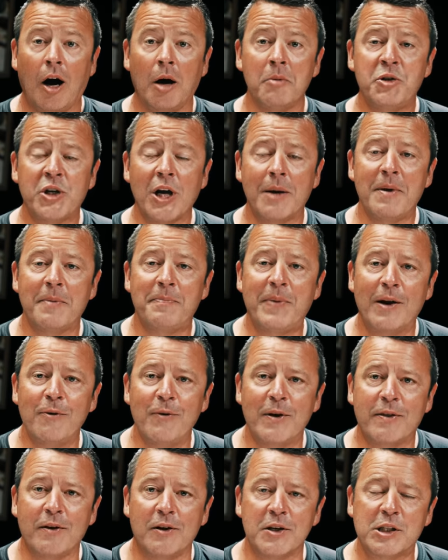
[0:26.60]
I'm Jamie
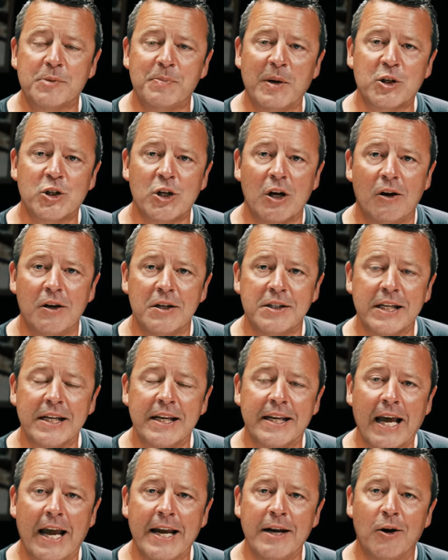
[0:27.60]
Penrith, I specialise in
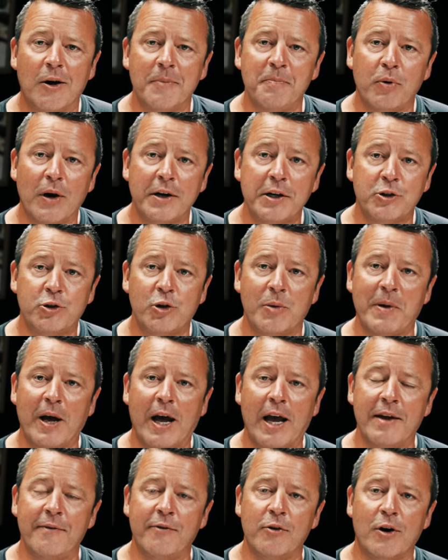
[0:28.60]
canine predatory
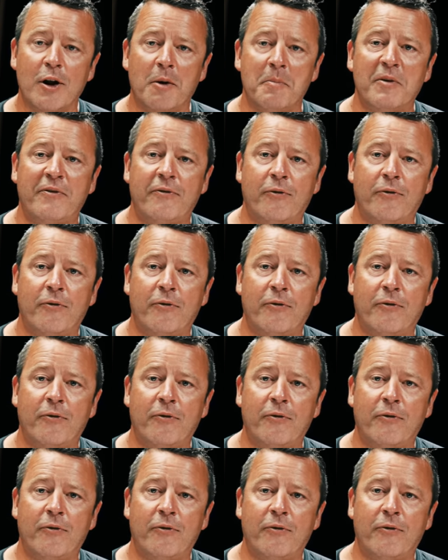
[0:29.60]
behaviour, and I'm a